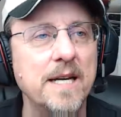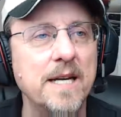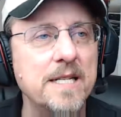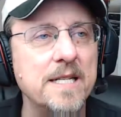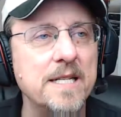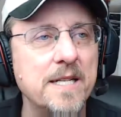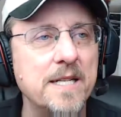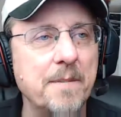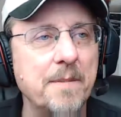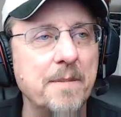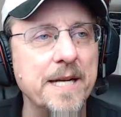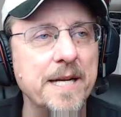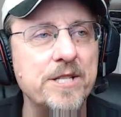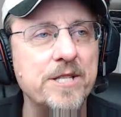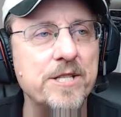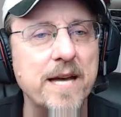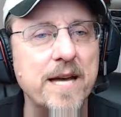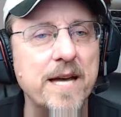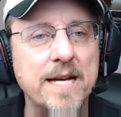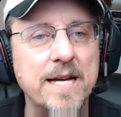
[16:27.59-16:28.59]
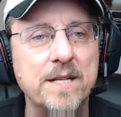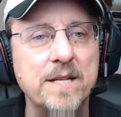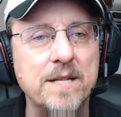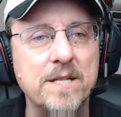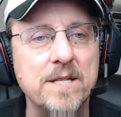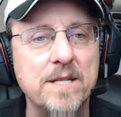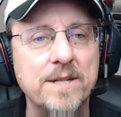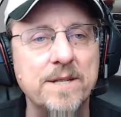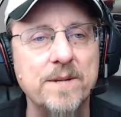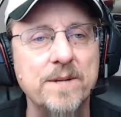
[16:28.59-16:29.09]
And so big shout out
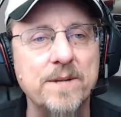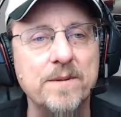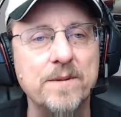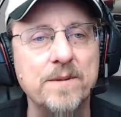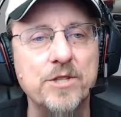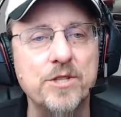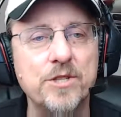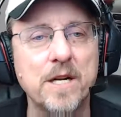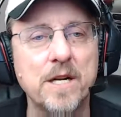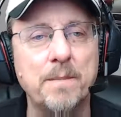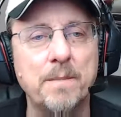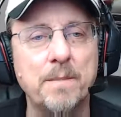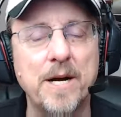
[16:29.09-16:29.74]
to Junk